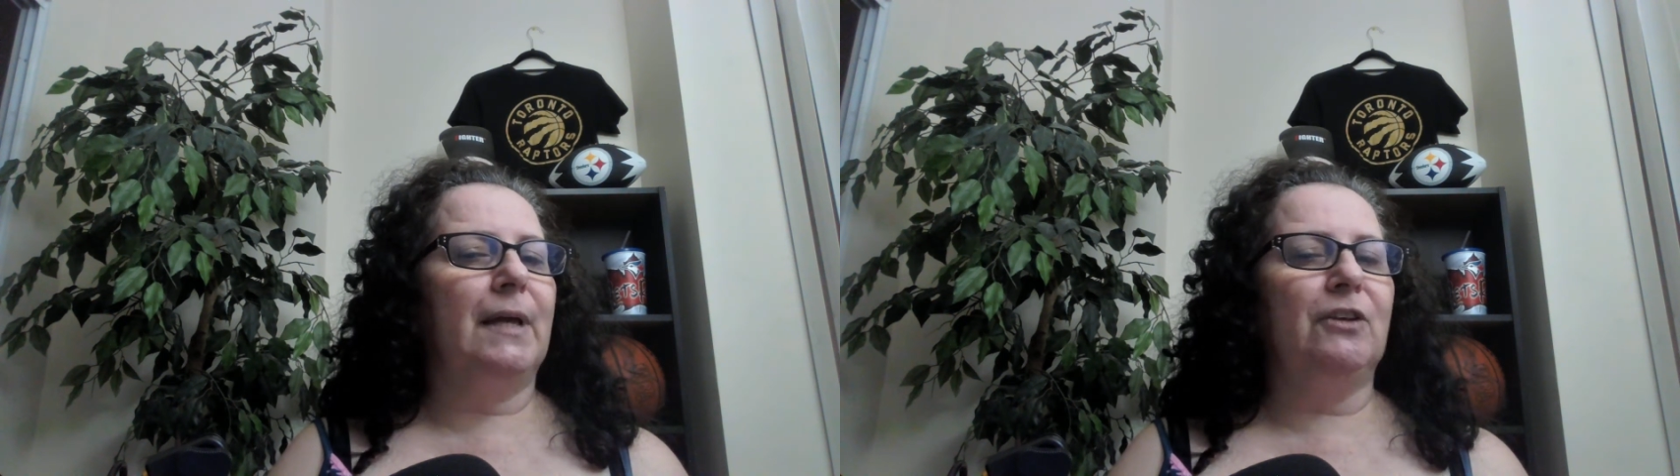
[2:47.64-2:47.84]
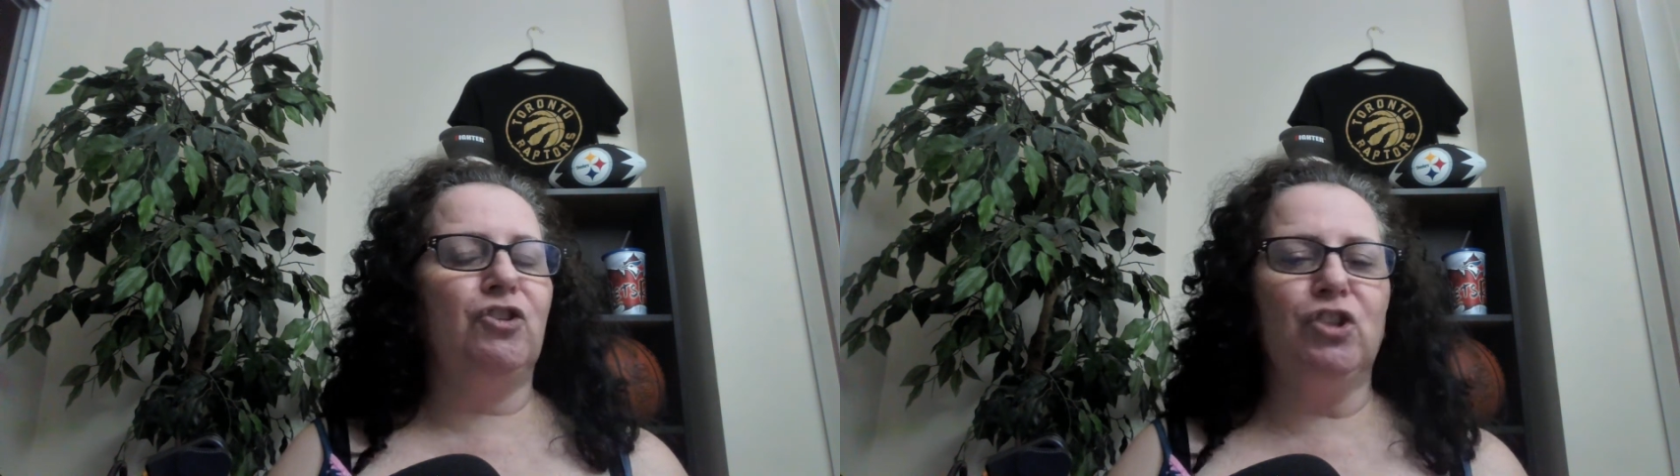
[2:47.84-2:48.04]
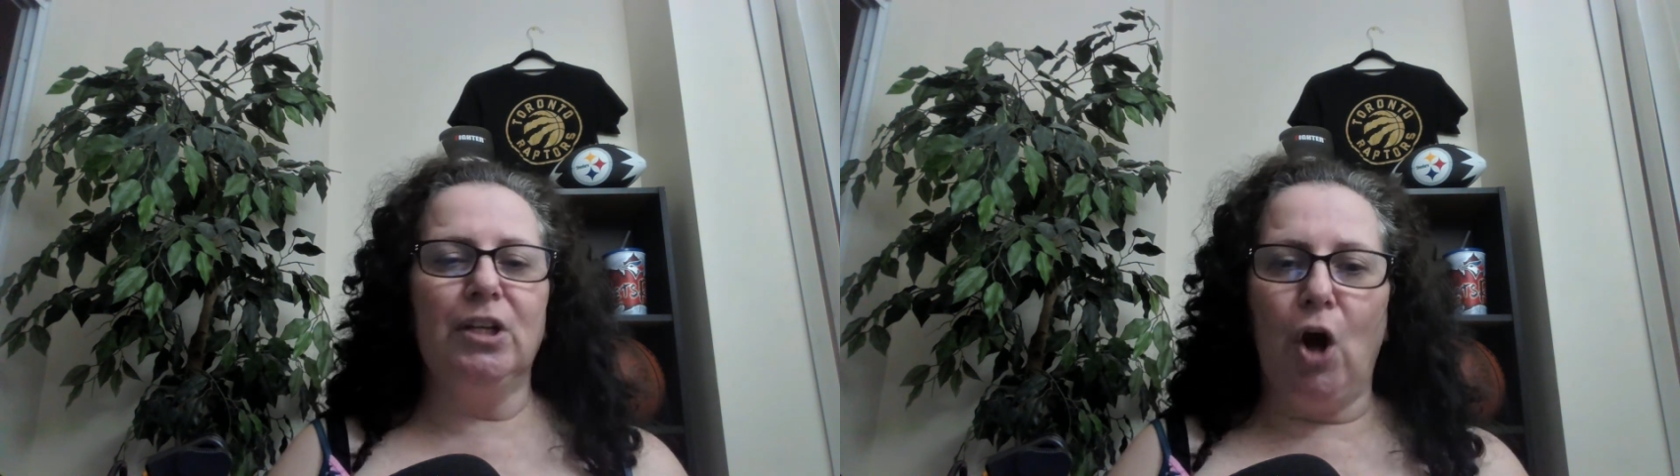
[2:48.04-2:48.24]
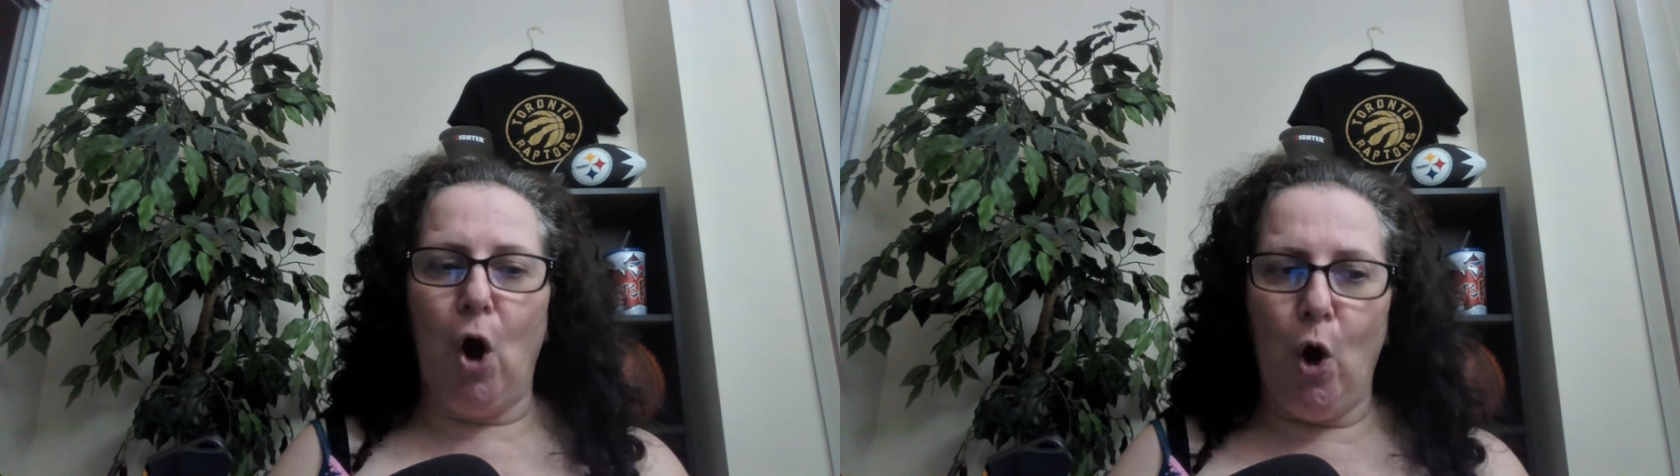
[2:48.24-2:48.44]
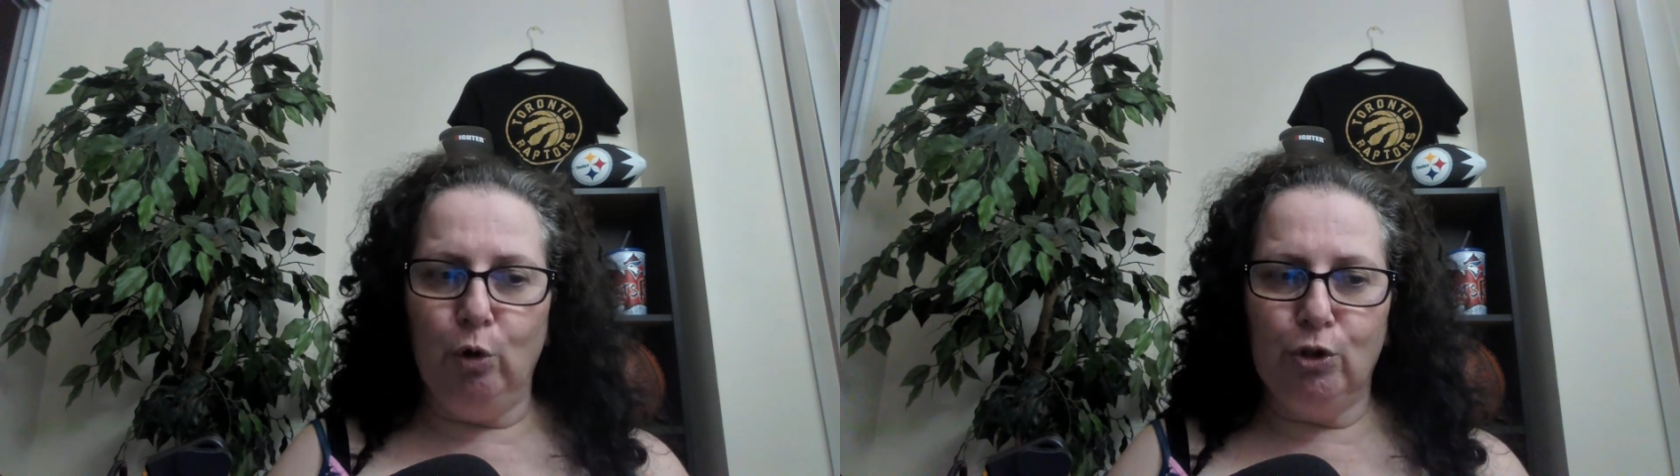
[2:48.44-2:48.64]
She
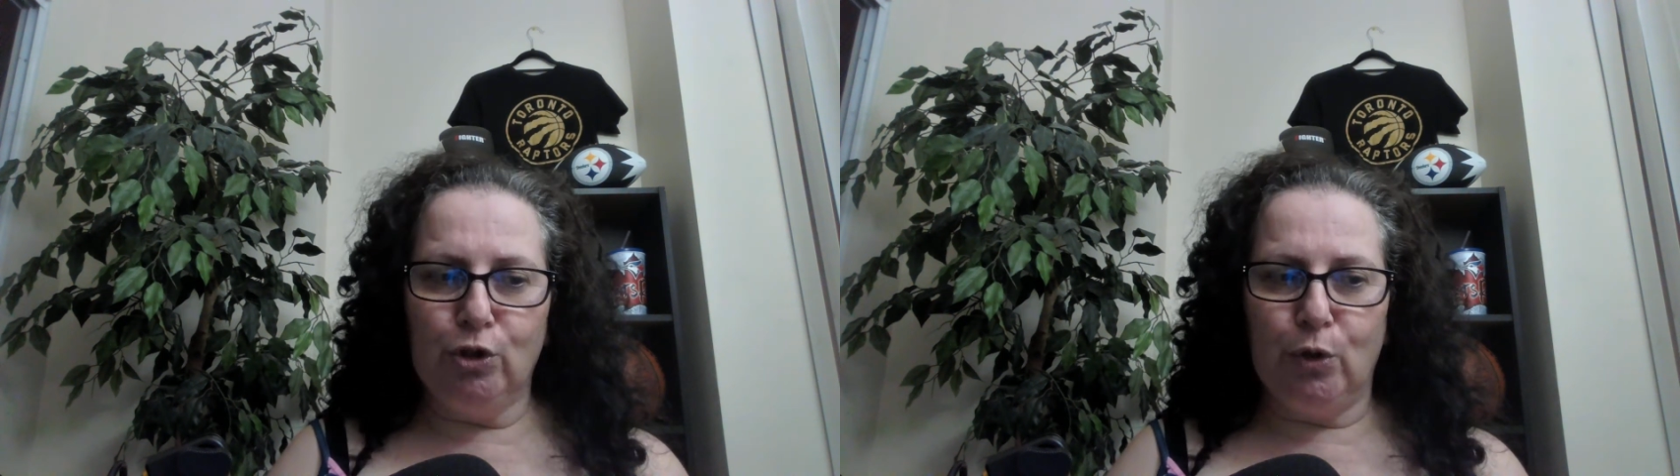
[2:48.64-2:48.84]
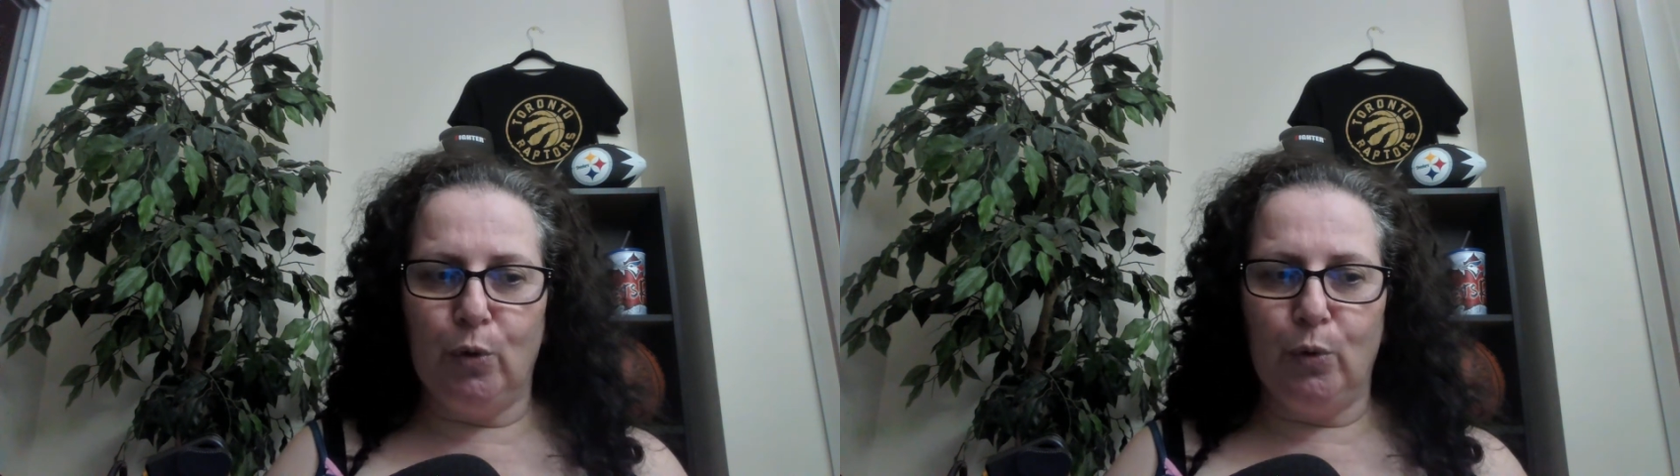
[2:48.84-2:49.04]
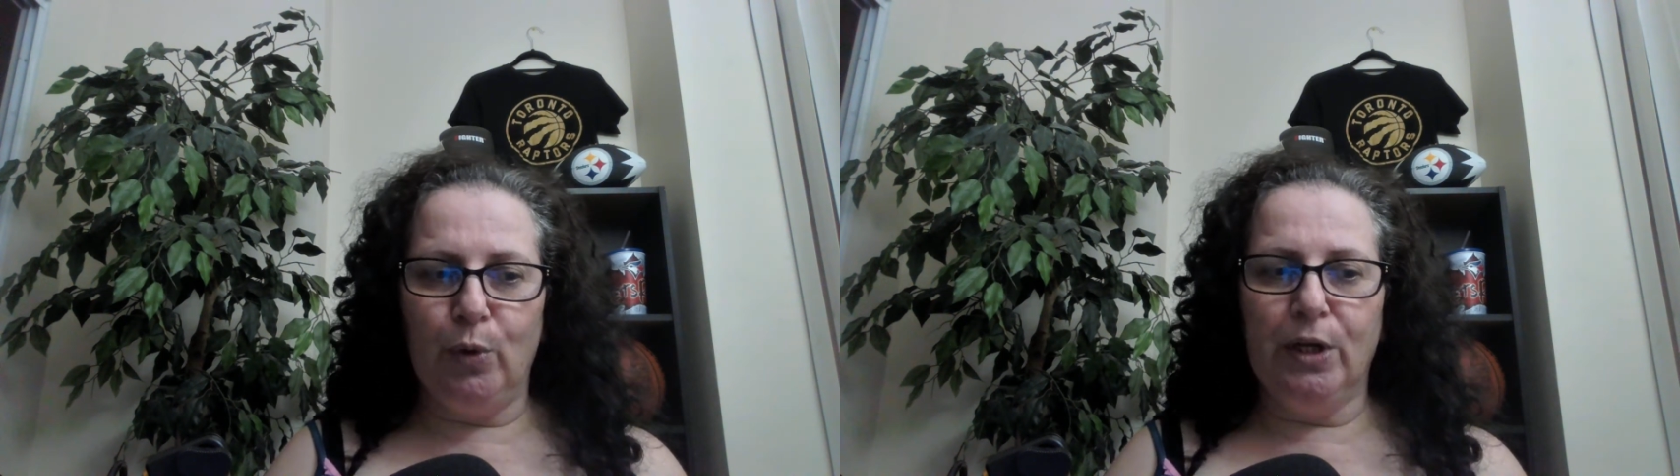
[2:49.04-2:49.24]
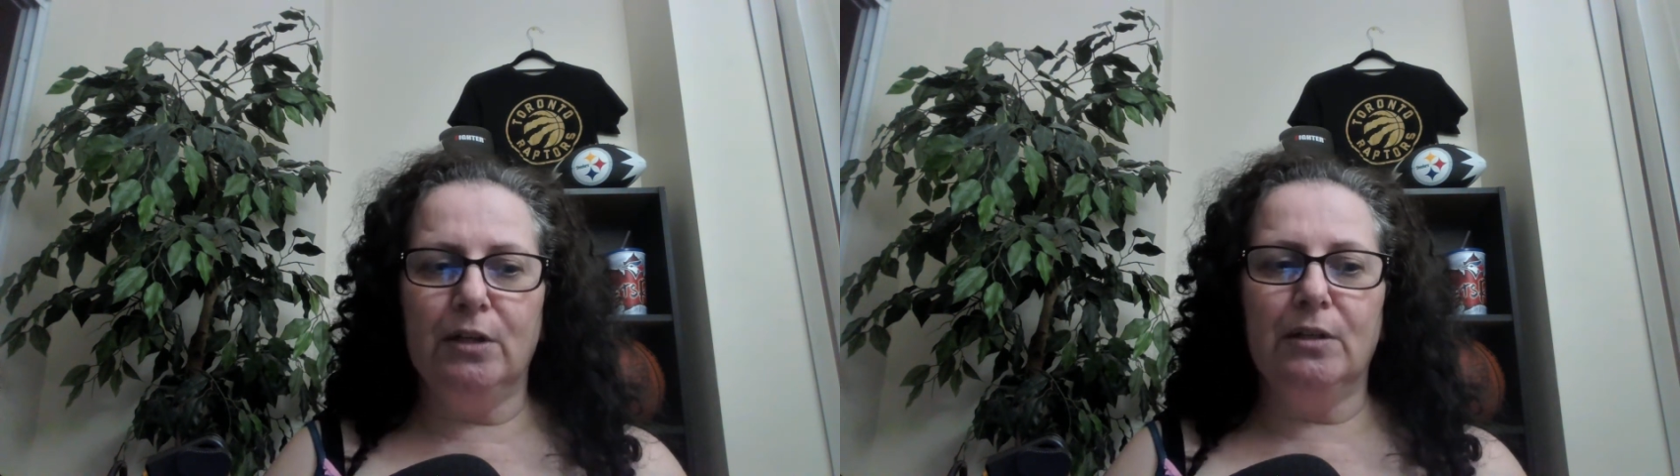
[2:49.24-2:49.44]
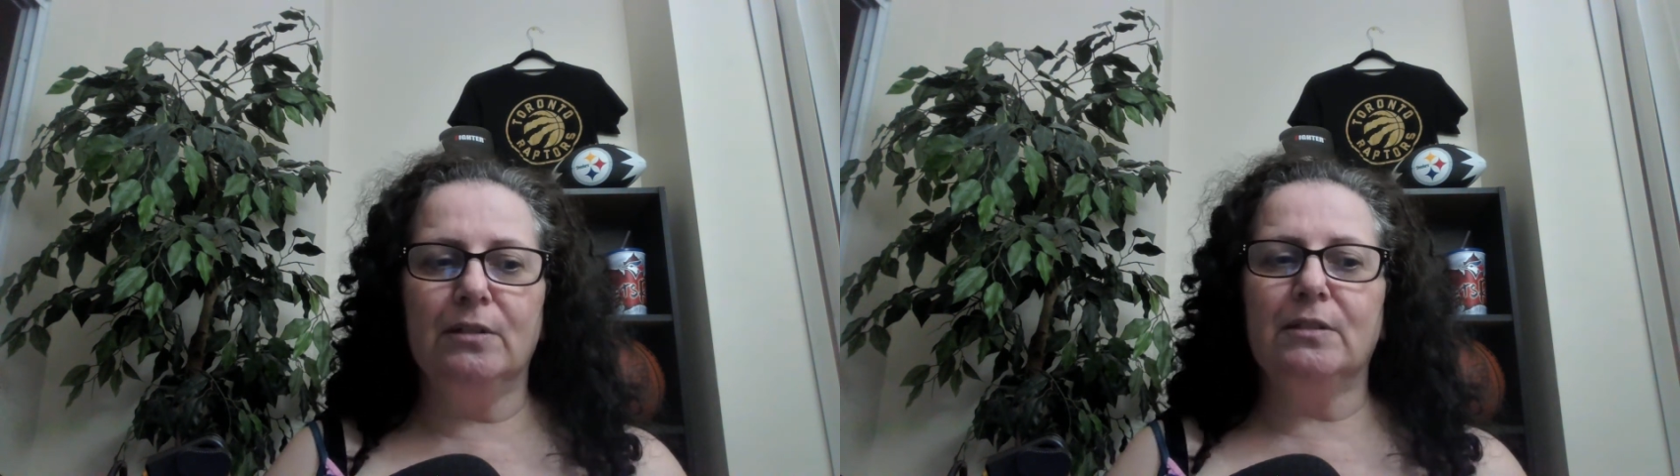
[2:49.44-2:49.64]
also
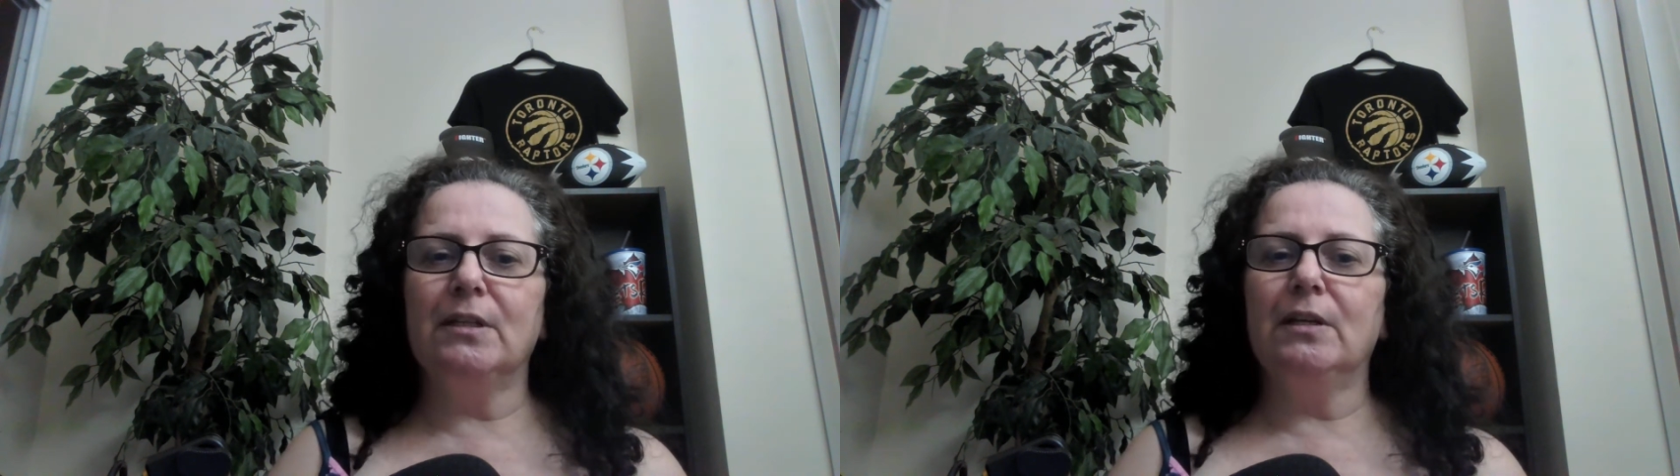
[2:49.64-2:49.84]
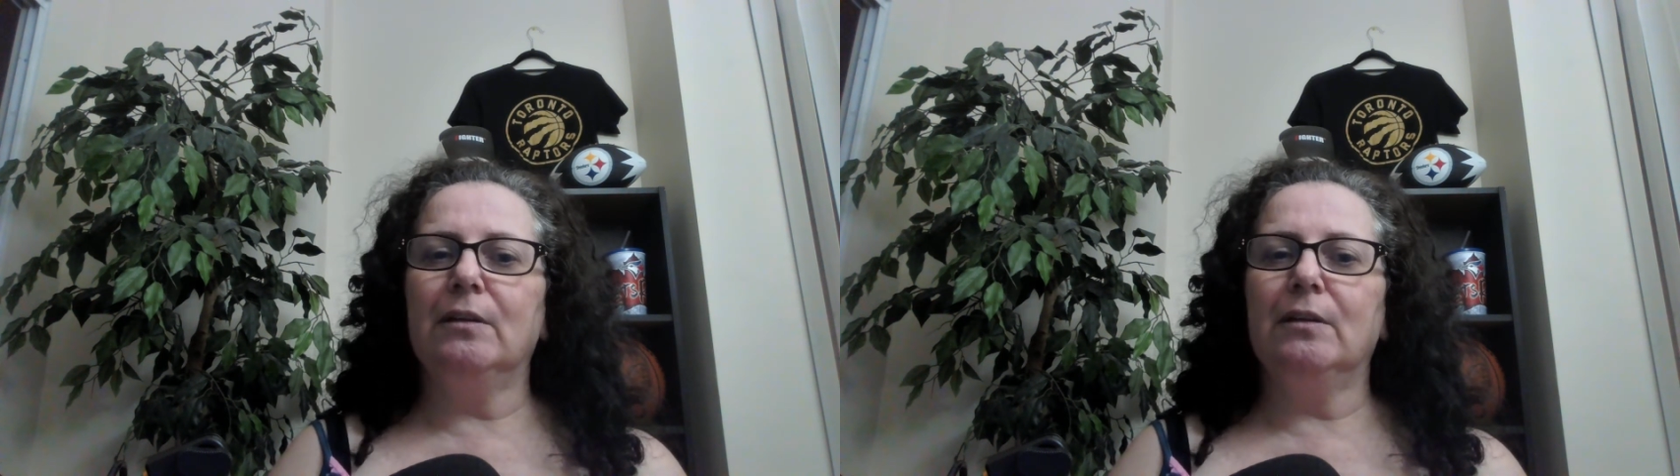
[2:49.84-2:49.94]
is